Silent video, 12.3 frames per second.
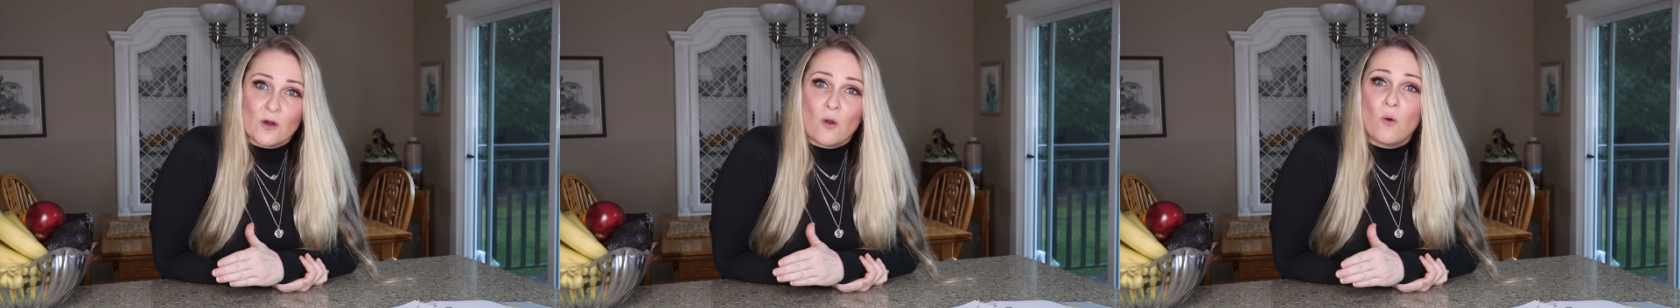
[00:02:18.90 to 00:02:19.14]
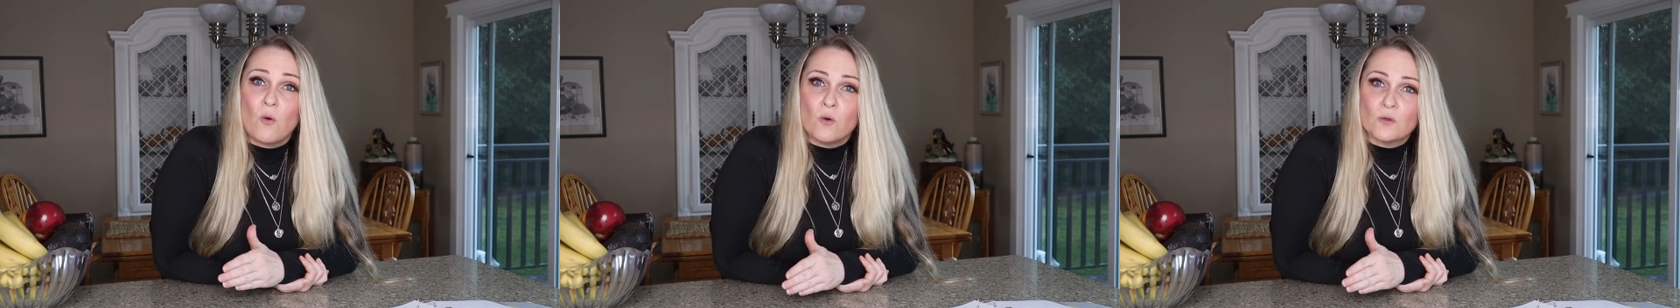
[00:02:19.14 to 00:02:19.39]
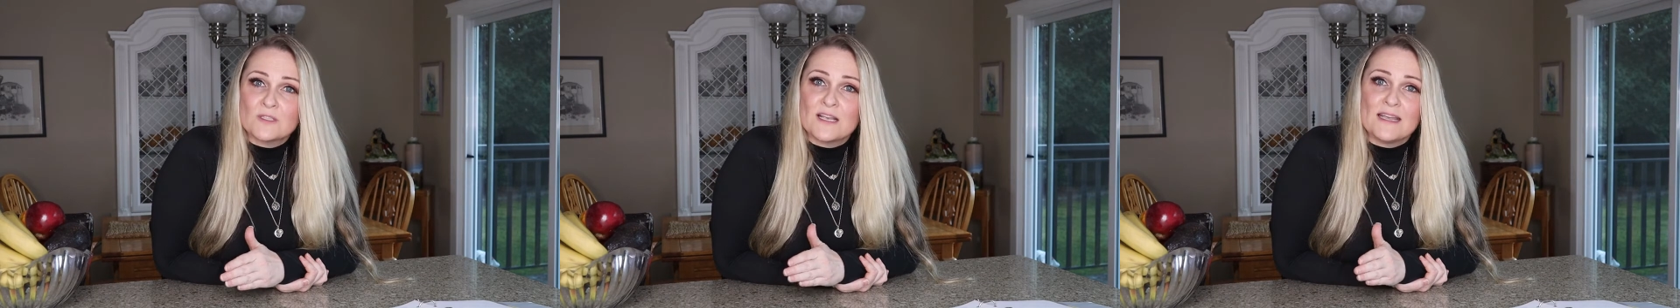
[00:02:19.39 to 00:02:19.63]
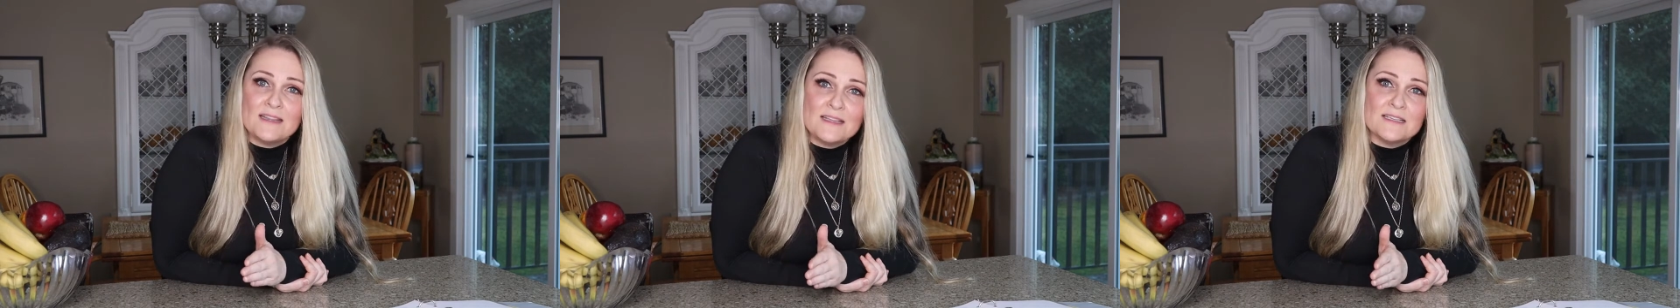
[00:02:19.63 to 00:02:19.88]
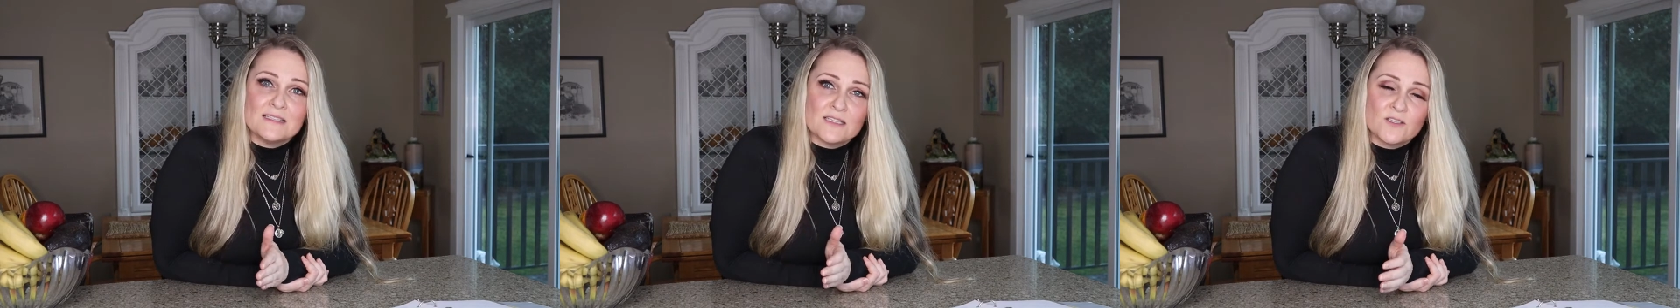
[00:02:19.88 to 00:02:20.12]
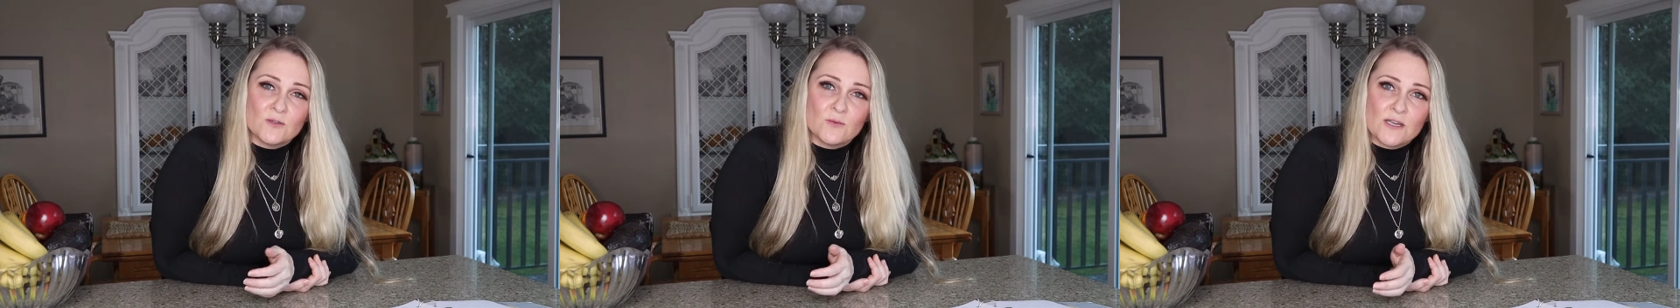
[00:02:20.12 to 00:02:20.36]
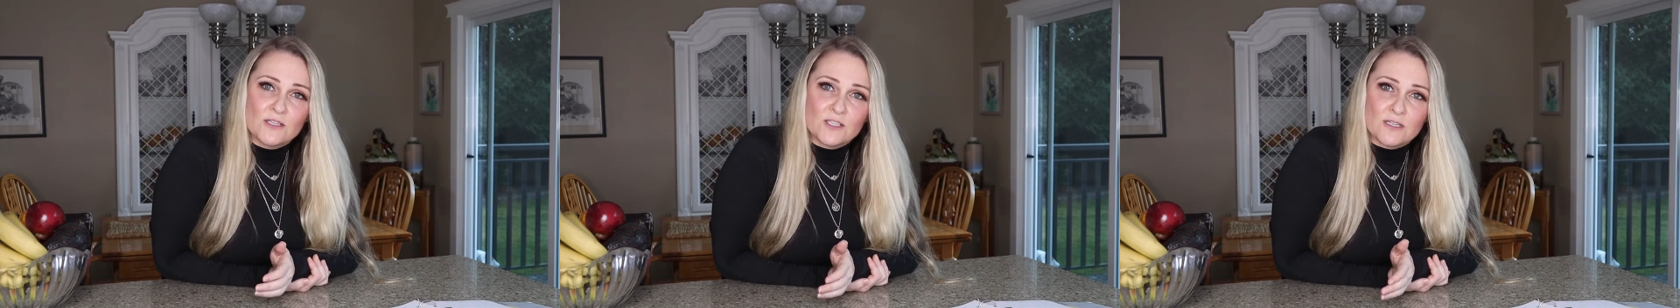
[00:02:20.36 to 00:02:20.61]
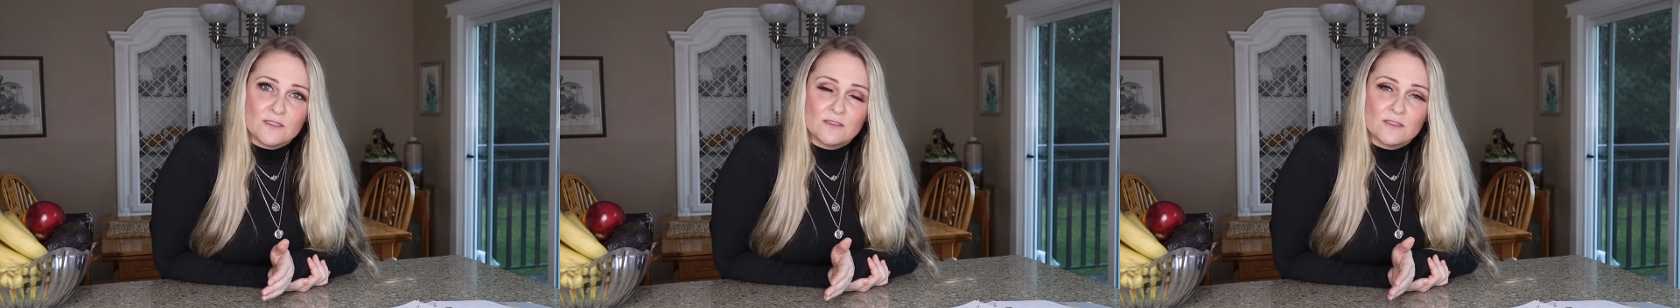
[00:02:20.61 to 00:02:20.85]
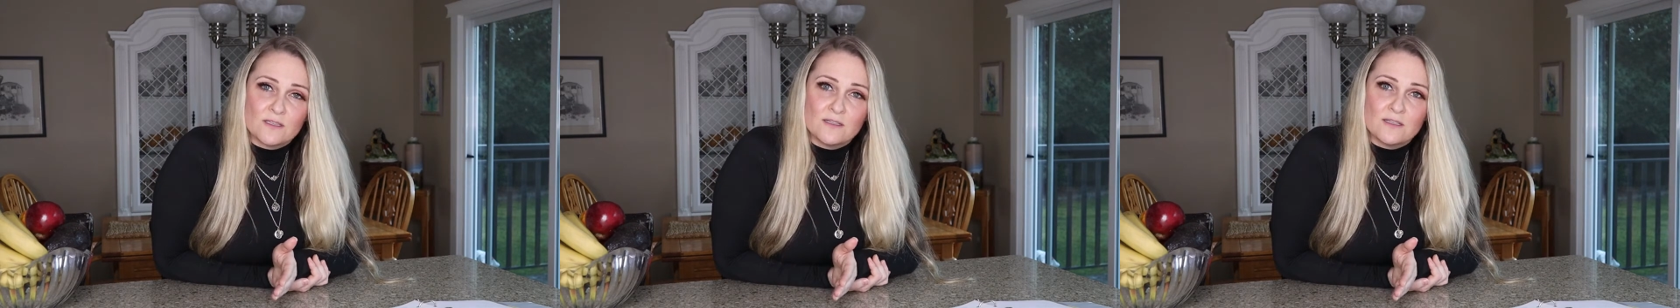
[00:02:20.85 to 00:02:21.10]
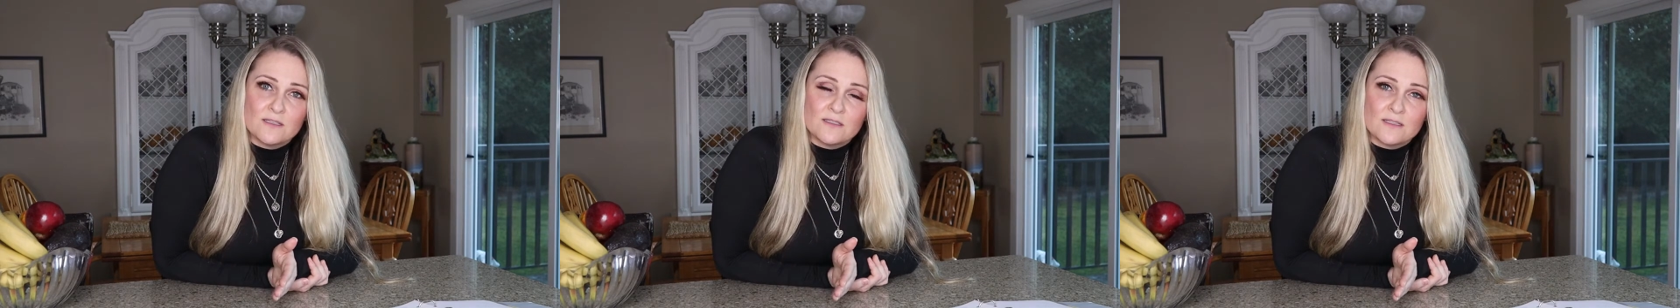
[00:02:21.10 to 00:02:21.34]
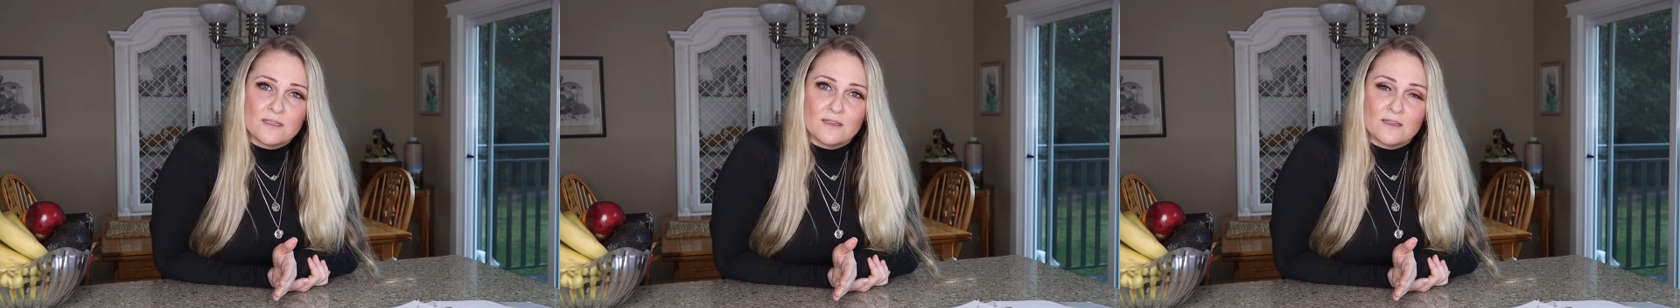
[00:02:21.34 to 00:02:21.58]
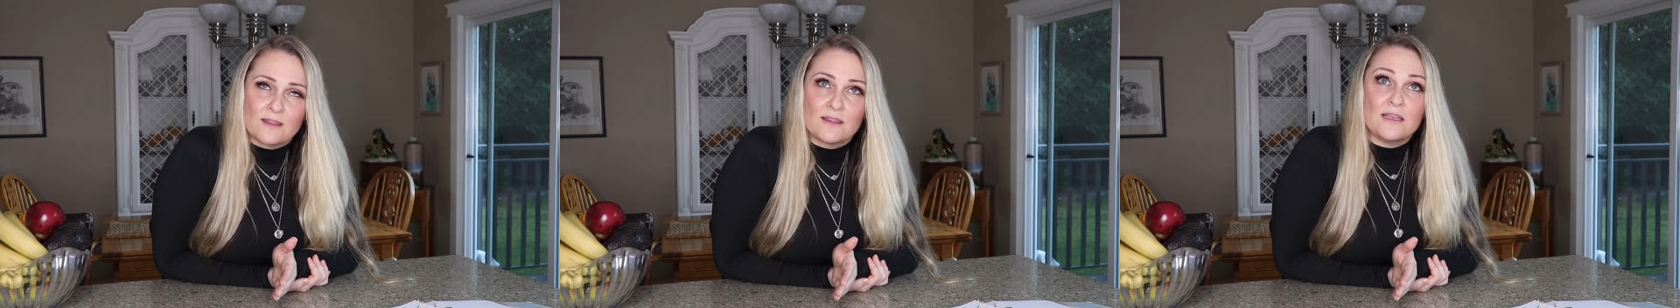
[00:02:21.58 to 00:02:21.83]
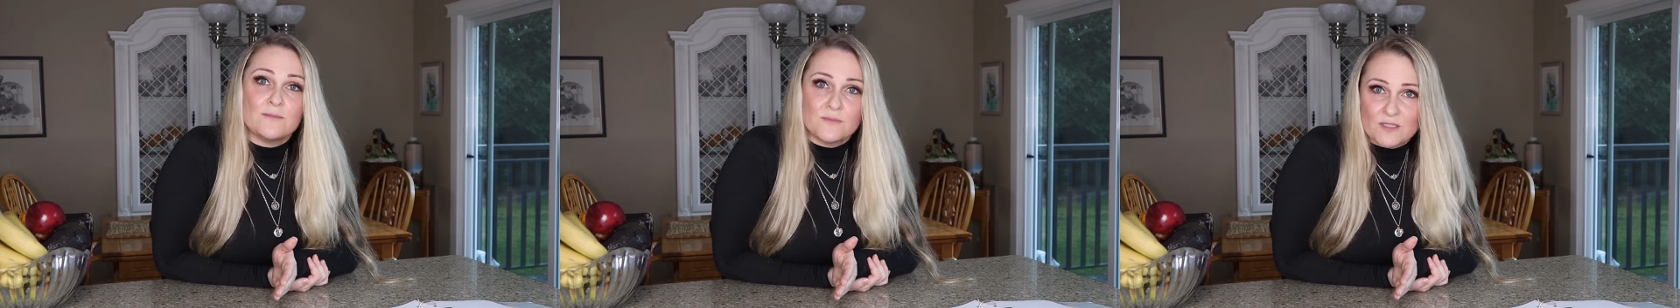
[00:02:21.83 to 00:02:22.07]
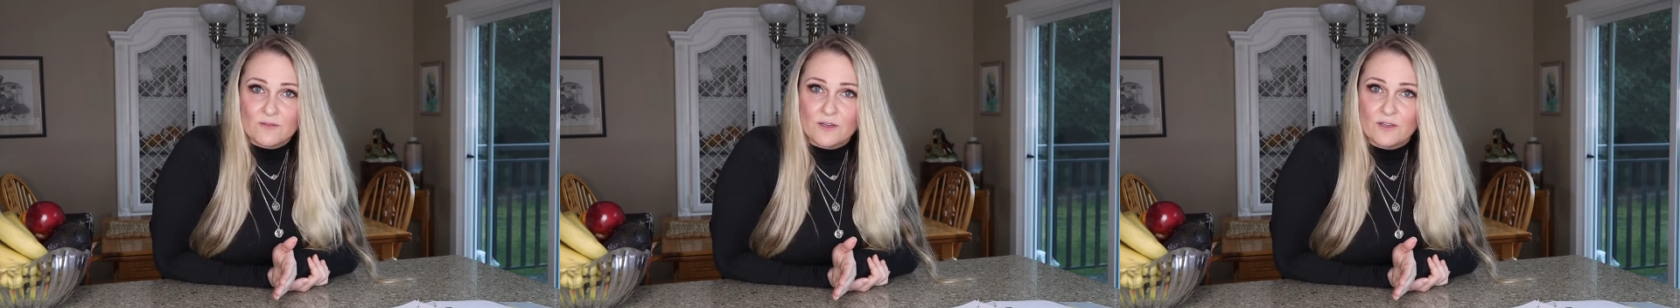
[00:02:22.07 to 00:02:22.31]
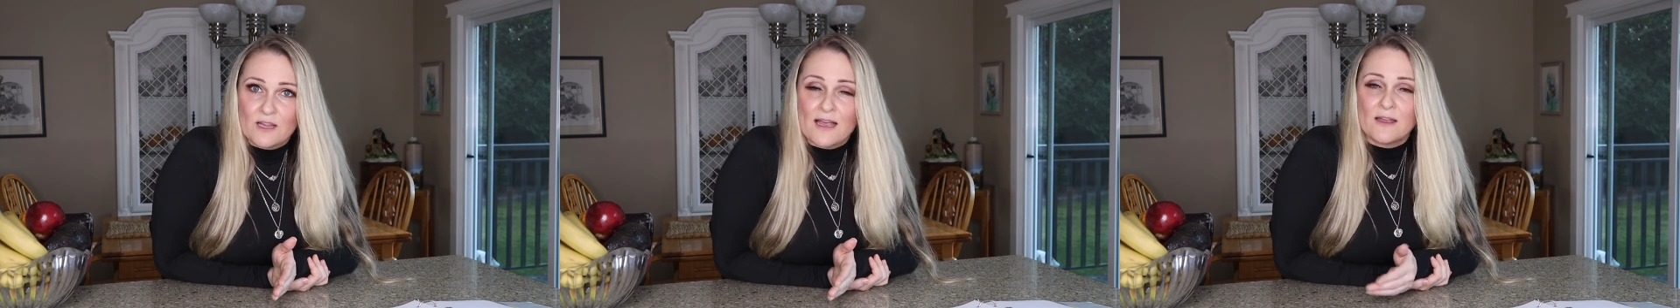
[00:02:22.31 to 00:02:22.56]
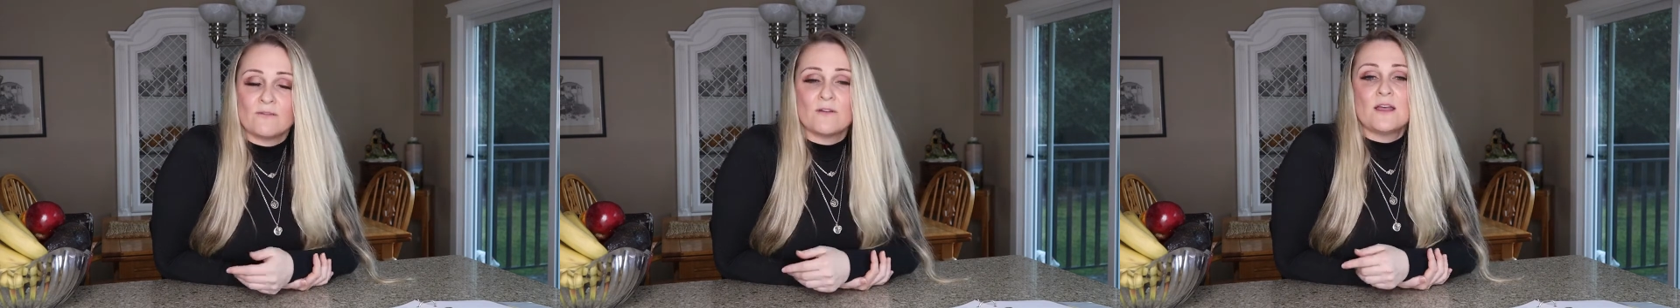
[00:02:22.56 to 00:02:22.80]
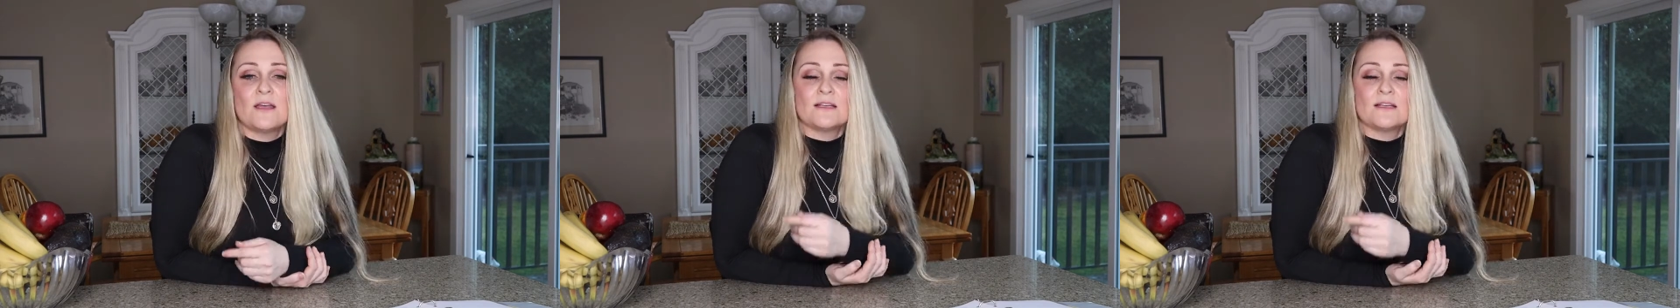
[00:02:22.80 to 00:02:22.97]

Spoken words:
holes in these situations, in these themes of your life,